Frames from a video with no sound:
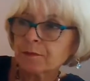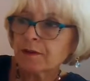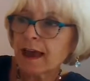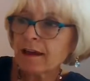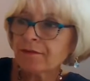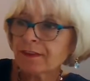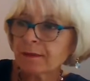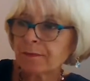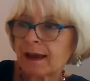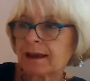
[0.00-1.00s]
put
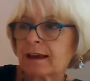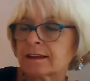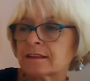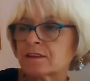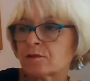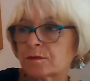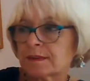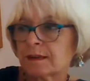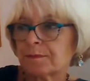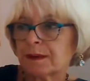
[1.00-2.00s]
everything back as it always
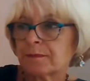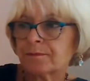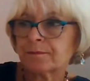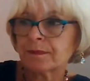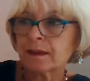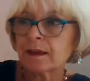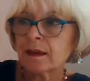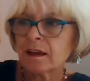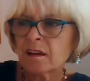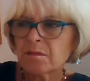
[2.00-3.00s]
had been,
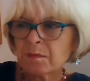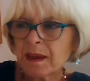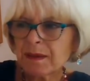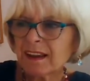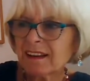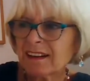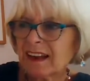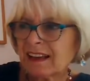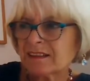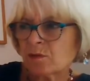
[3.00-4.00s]
but maybe
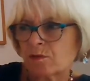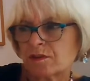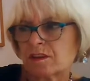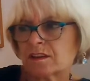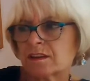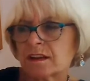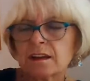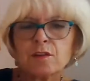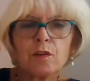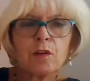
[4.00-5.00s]
less ordered
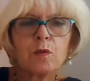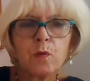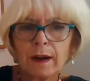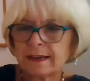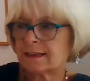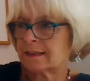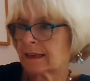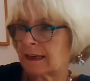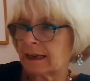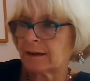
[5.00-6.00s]
and not quite as
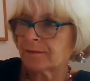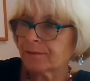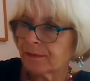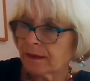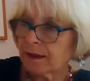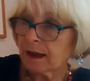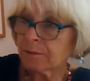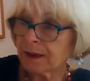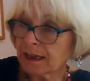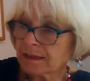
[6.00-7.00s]
clean.
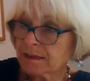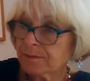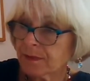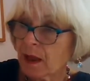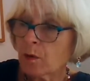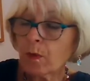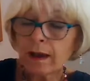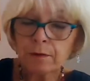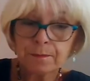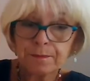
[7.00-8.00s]
And Pete,
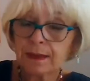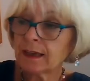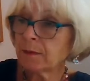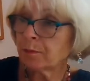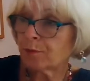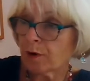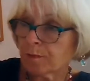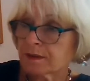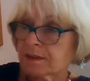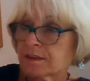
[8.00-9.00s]
well, he
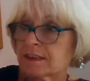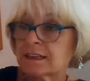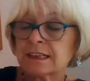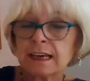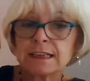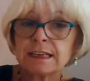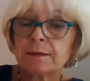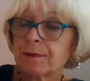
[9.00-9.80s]
promised to tidy up